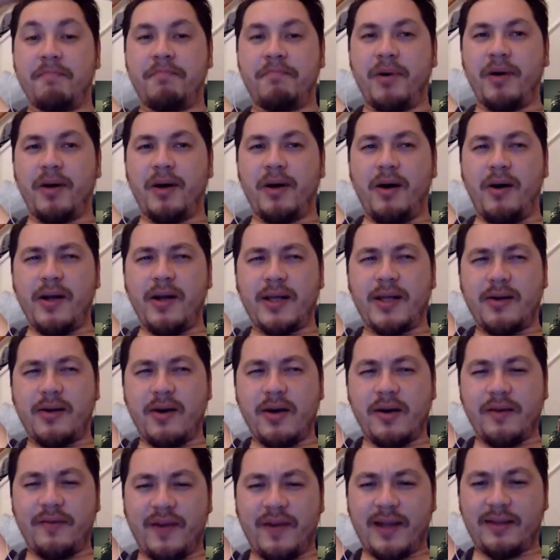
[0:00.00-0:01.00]
But I
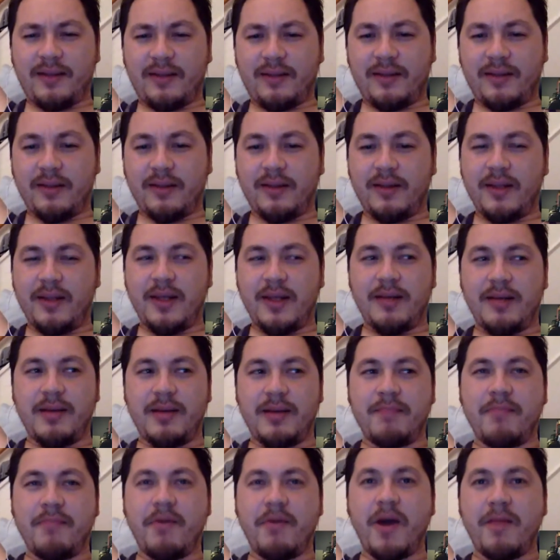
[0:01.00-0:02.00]
kind of had
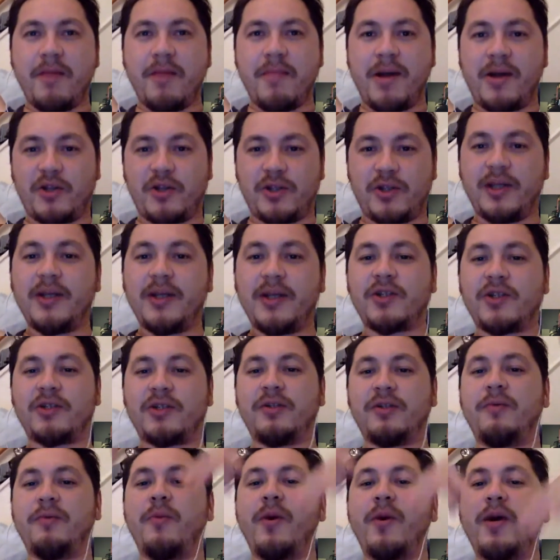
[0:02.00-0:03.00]
in my
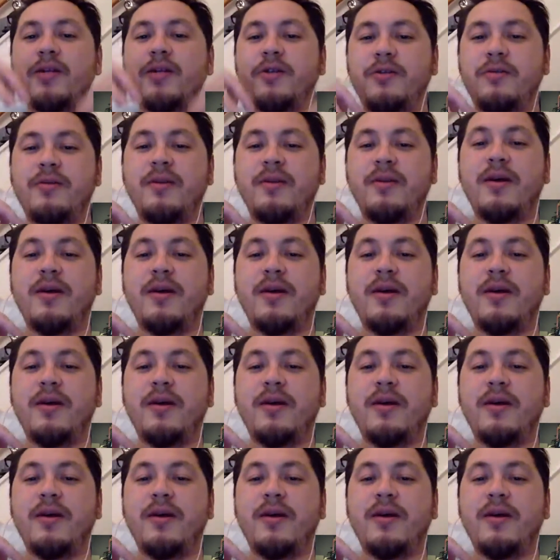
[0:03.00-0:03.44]
imagination that when